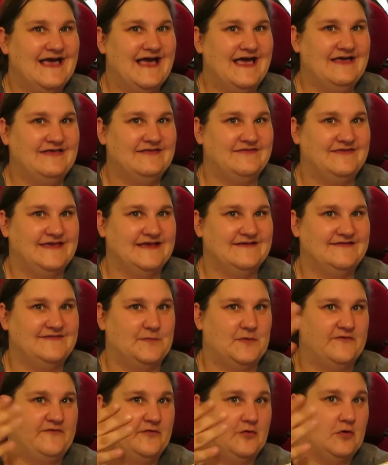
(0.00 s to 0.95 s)
and things
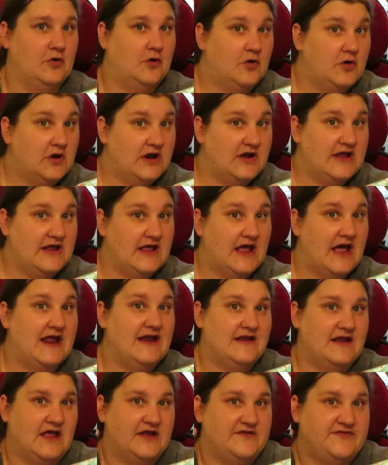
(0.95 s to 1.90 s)
before
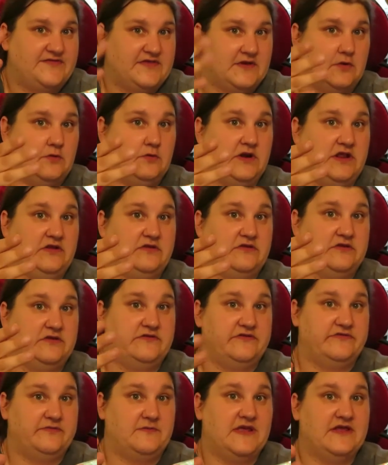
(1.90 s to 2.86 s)
and I still need to
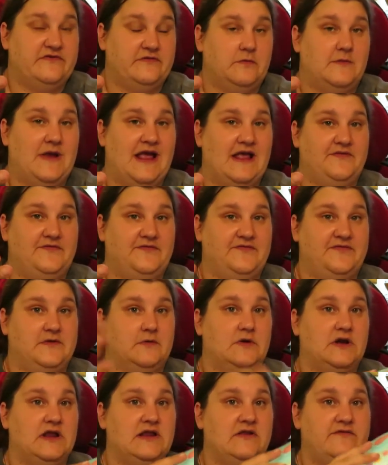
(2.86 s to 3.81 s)
just make sure my hands are
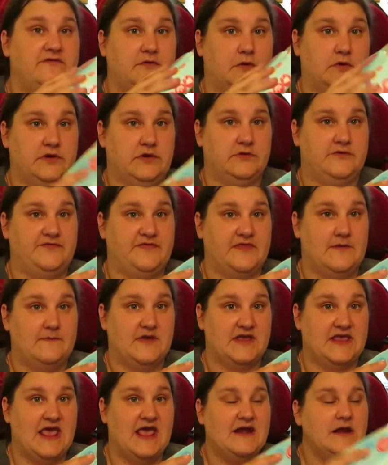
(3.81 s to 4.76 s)
still clean so I'll use them
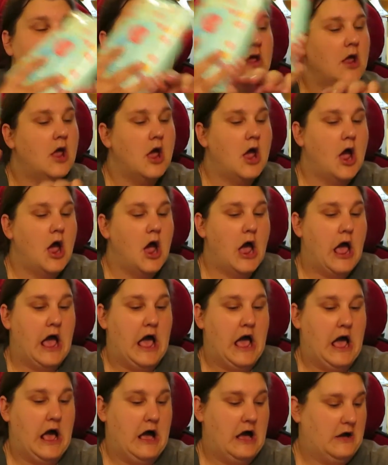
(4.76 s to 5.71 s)
again.
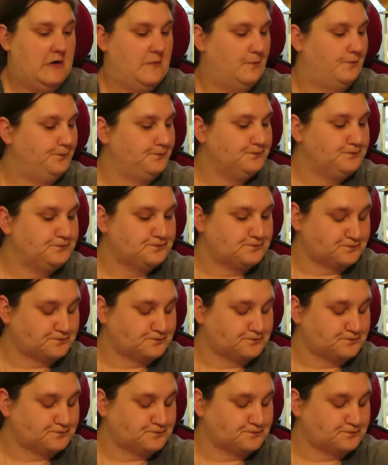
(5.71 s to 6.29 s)
Um,